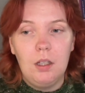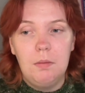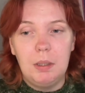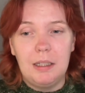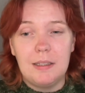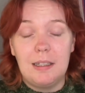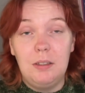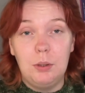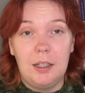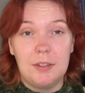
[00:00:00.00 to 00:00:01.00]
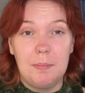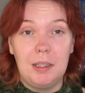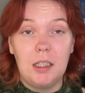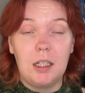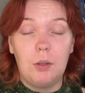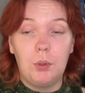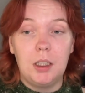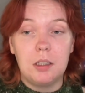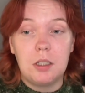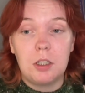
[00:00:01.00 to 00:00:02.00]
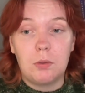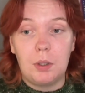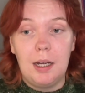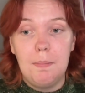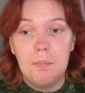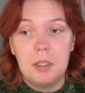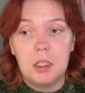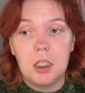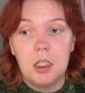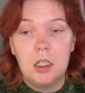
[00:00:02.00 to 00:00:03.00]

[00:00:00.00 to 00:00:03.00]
because I do have some DK weight scraps.